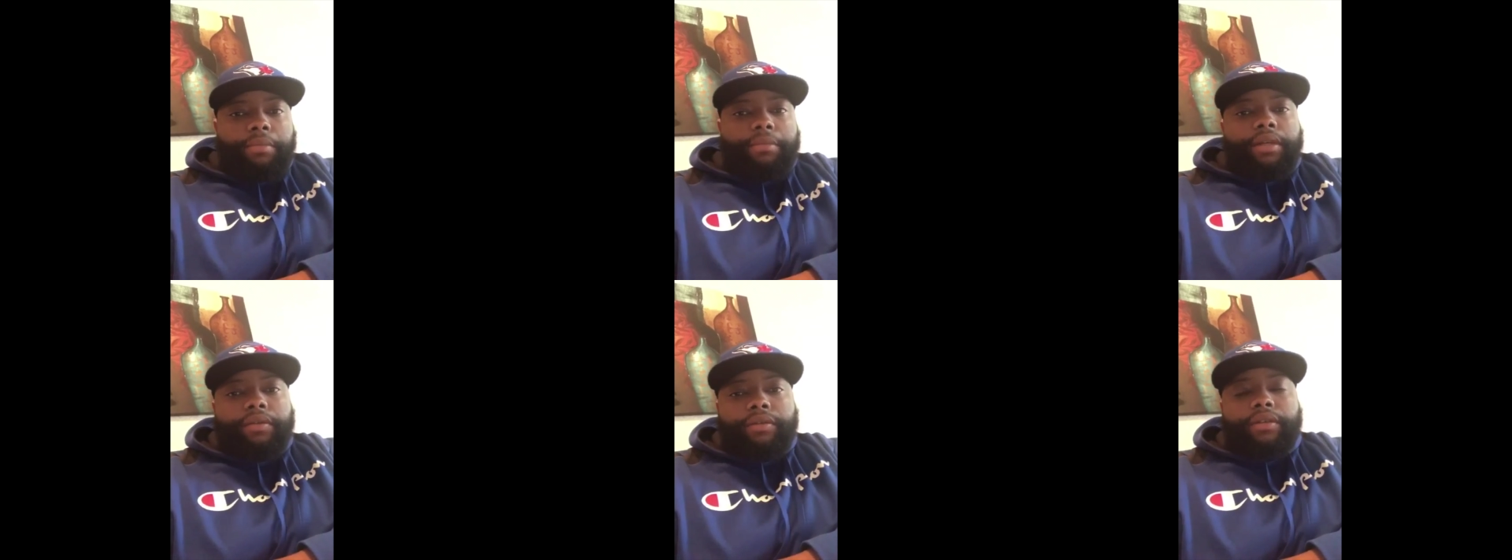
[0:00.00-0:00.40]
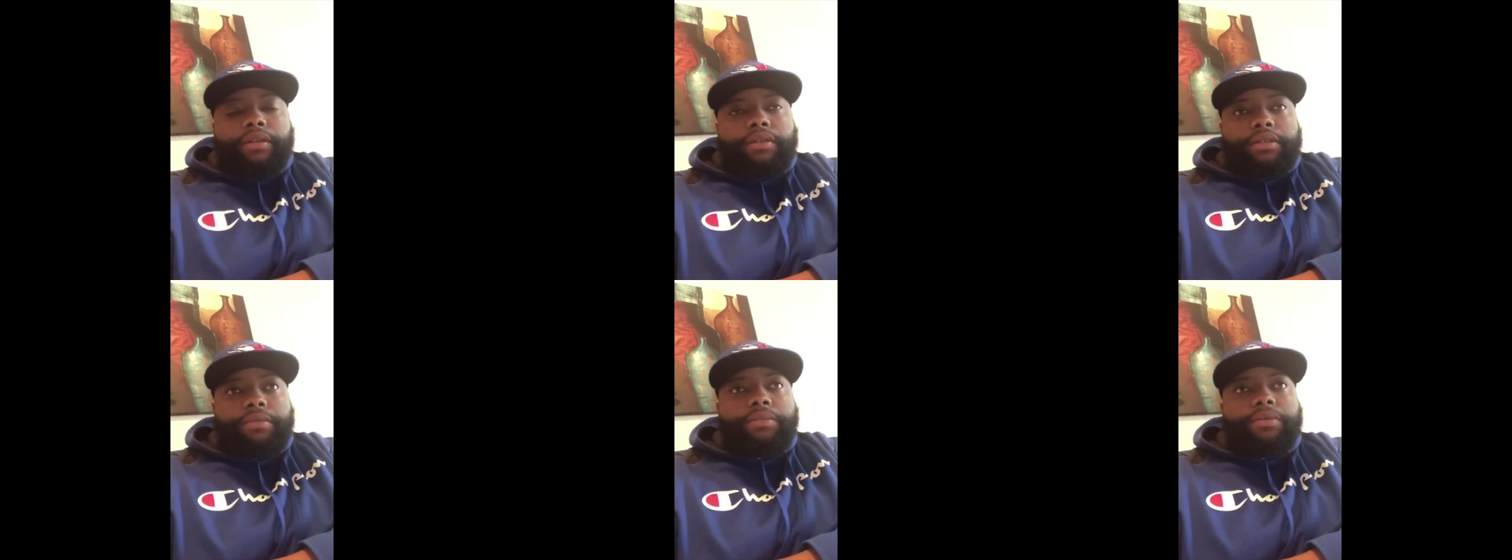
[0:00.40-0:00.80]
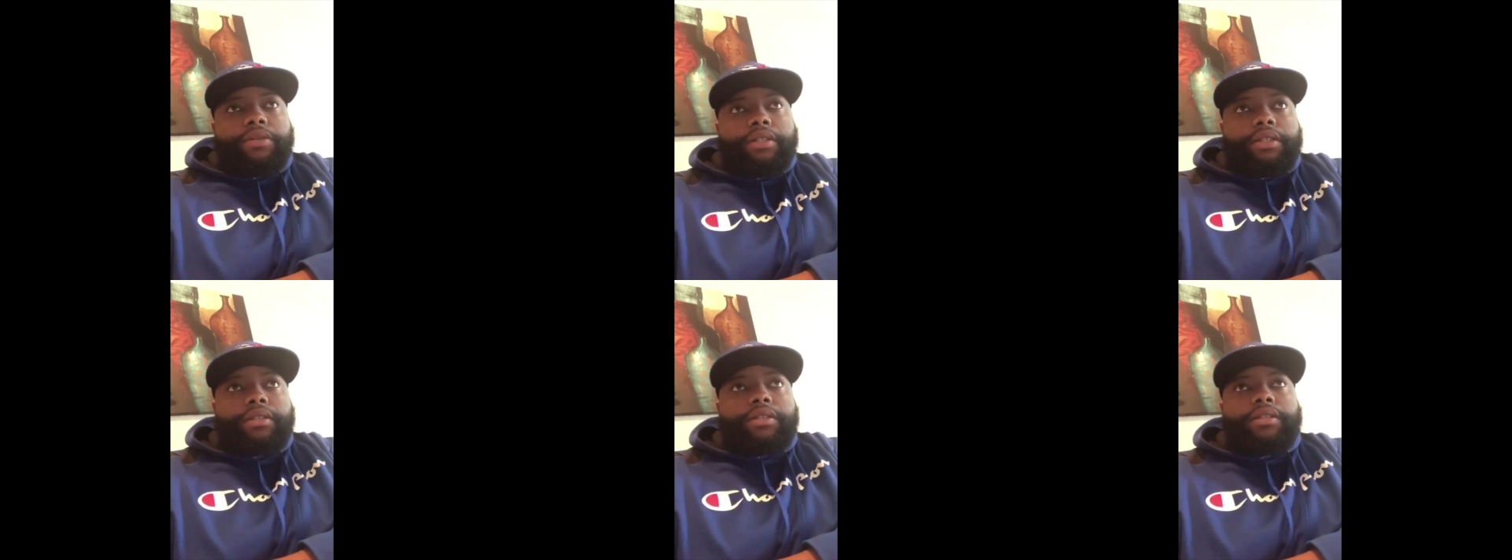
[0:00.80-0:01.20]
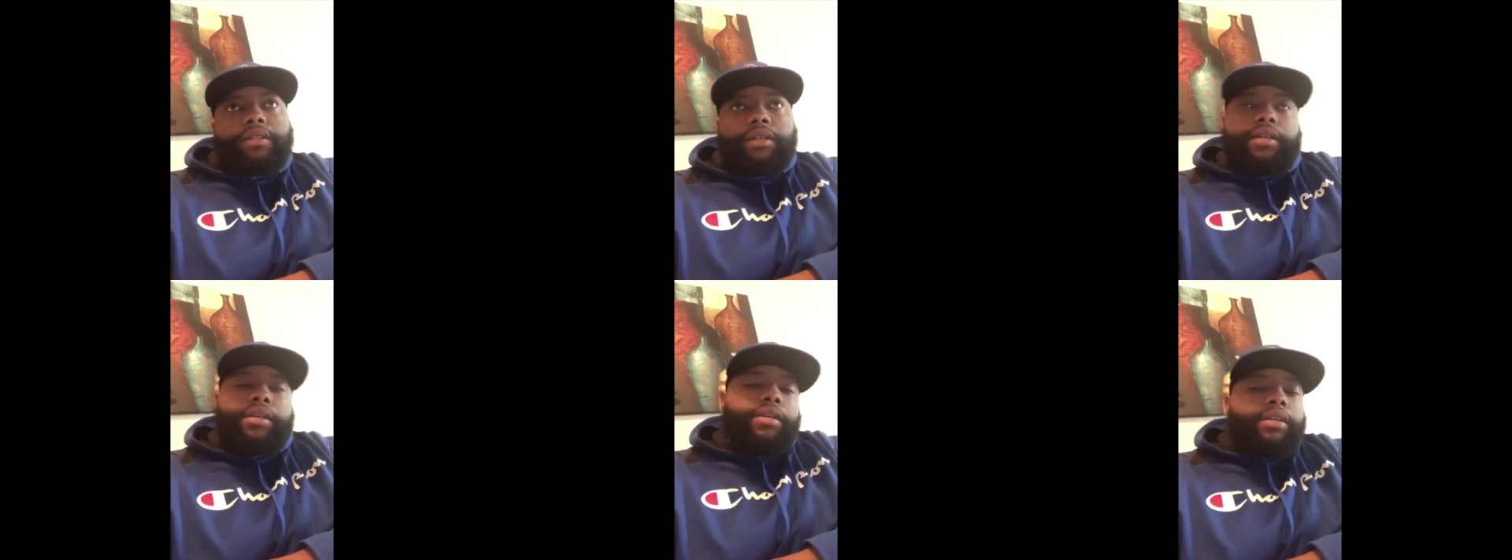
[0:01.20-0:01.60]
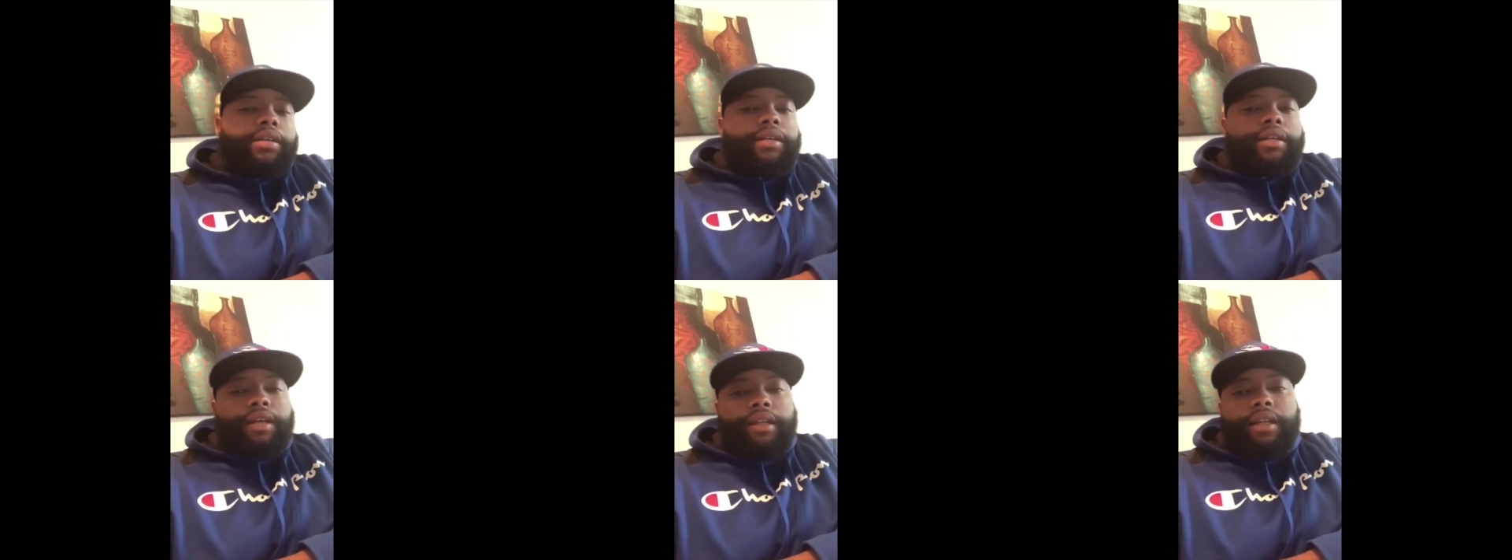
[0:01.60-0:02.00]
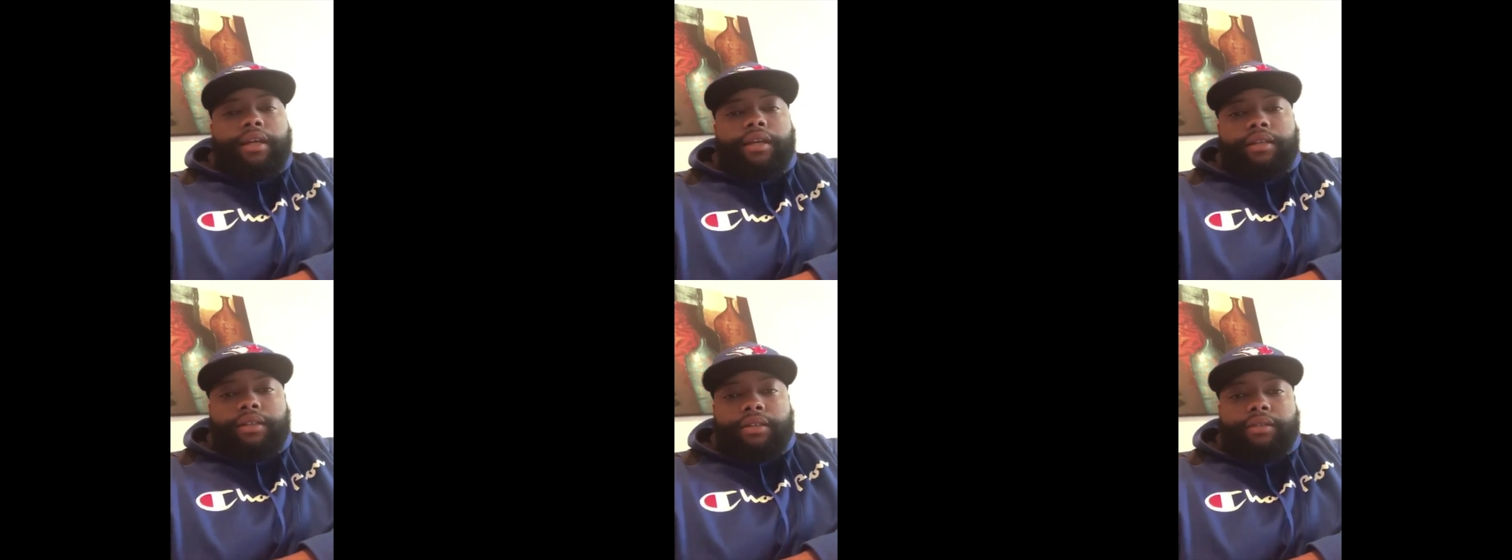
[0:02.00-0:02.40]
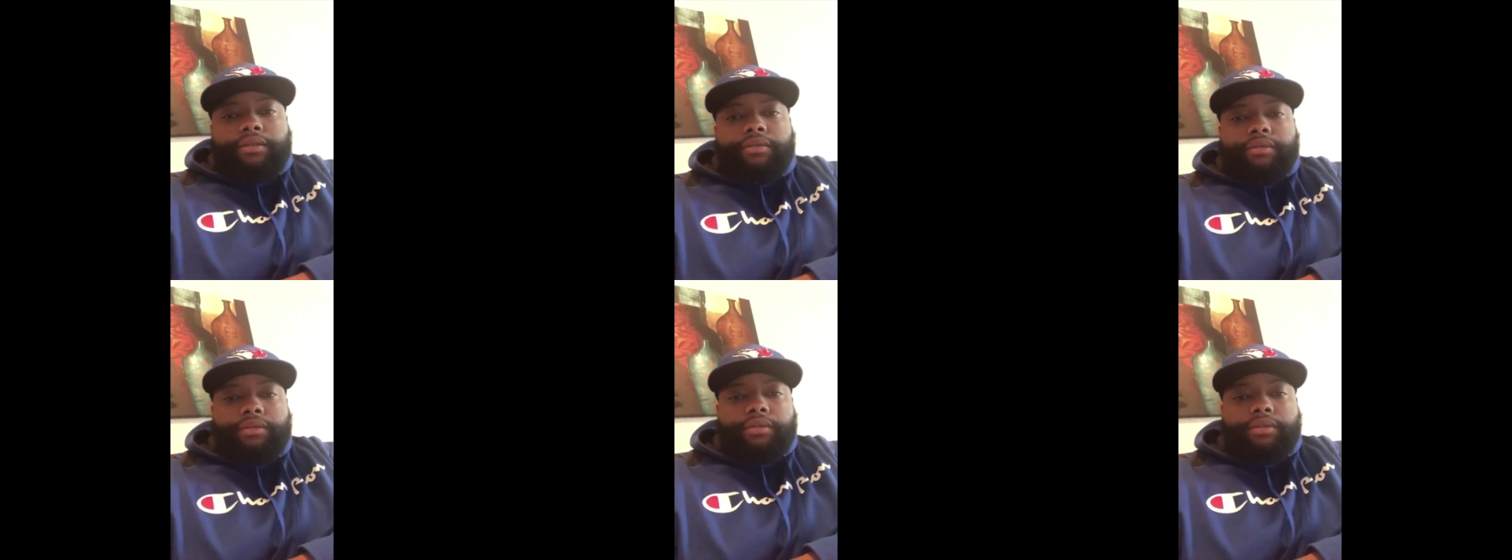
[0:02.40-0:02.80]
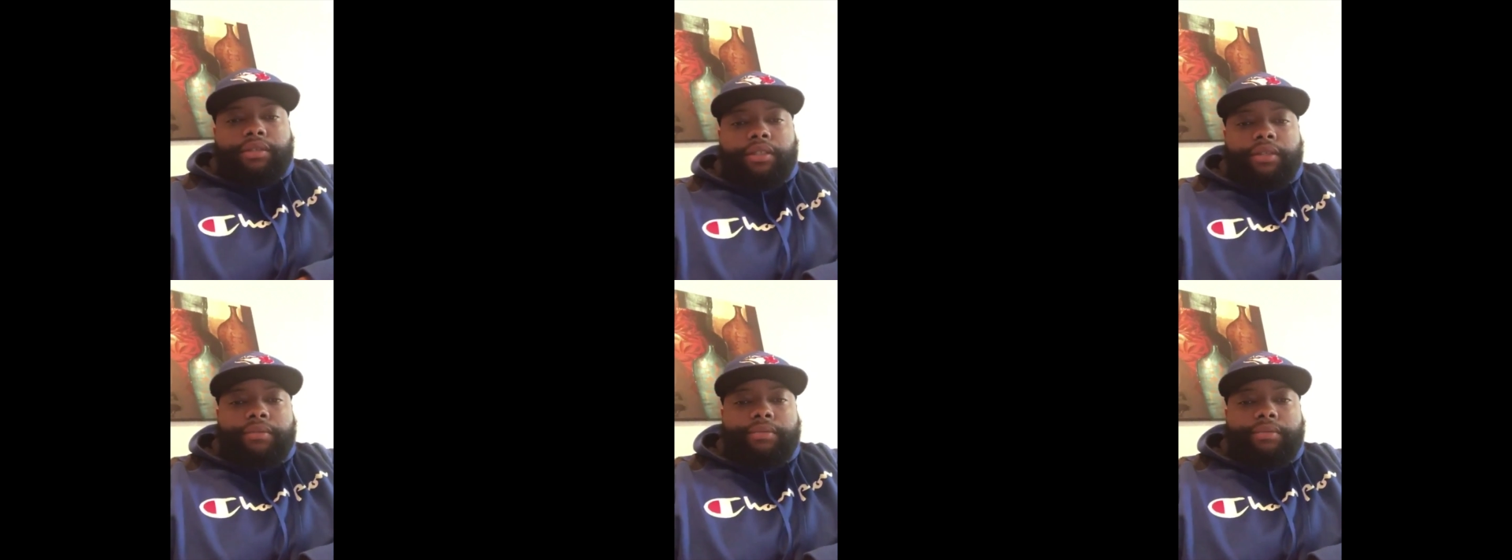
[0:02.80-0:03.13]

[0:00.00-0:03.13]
definitely going to support you. And I like it. Yeah.